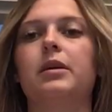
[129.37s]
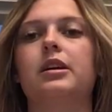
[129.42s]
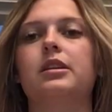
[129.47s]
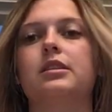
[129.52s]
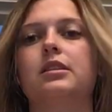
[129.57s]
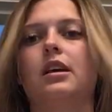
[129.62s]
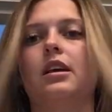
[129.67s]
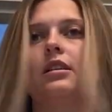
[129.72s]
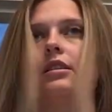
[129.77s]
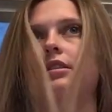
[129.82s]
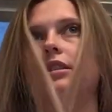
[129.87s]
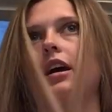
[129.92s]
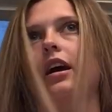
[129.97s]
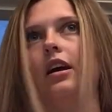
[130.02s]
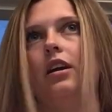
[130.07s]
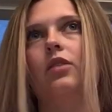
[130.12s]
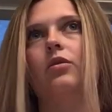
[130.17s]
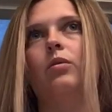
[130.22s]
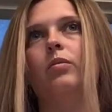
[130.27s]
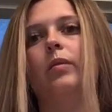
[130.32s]
but since
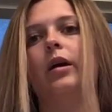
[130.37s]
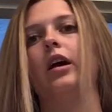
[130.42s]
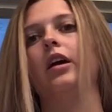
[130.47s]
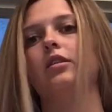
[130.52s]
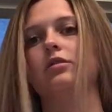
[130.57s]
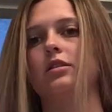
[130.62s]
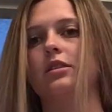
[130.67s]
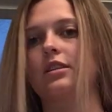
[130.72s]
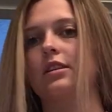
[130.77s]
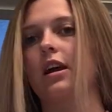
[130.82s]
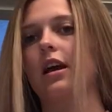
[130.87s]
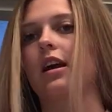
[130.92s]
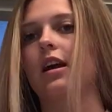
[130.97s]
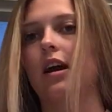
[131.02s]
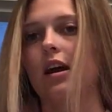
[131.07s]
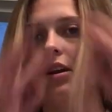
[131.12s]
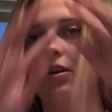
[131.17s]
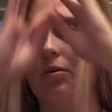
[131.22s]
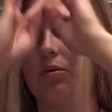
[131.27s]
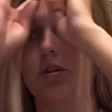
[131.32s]
I know what my hair looks like,
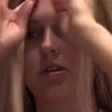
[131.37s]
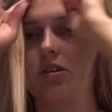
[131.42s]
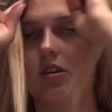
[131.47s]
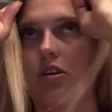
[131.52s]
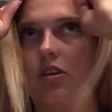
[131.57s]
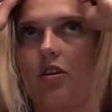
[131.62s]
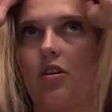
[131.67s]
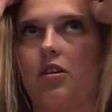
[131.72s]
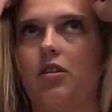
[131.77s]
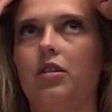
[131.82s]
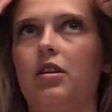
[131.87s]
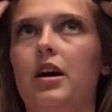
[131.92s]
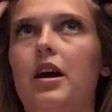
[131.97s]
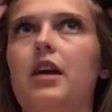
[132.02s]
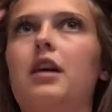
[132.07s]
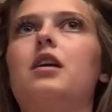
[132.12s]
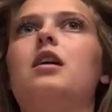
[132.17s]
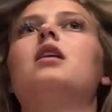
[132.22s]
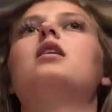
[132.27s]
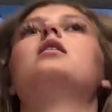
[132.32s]
I know what it's going to curl
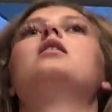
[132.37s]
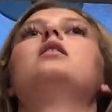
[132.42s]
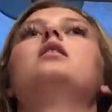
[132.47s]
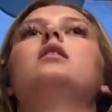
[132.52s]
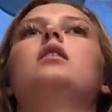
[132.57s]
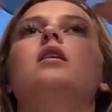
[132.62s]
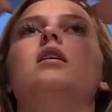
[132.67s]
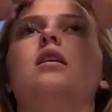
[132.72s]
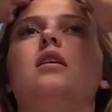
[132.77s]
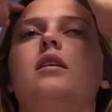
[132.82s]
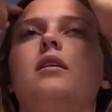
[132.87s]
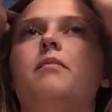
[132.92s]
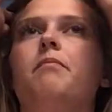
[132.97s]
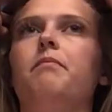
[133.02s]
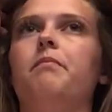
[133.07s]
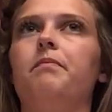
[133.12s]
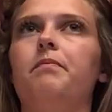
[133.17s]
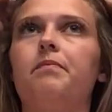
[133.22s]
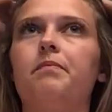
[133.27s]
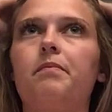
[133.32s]
like.
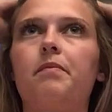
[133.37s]
I'm